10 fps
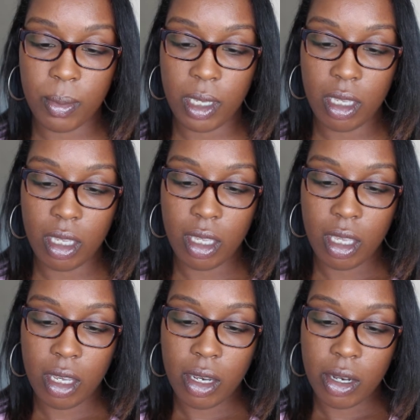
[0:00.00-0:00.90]
for me.
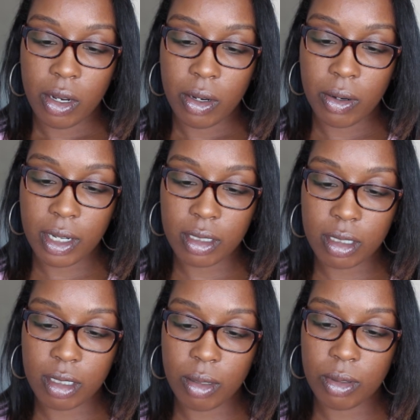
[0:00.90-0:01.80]
Or I
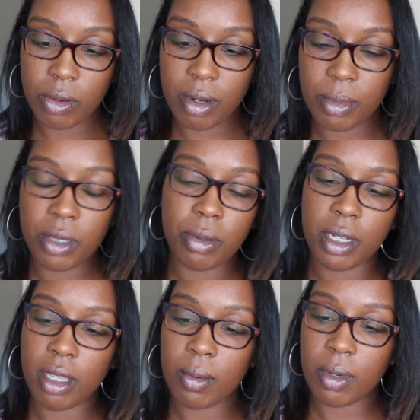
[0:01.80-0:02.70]
just don't know what I'm
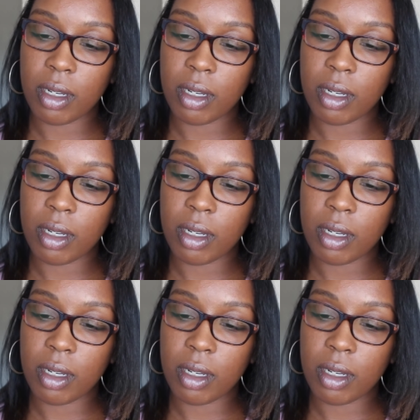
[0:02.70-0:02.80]
doing. Either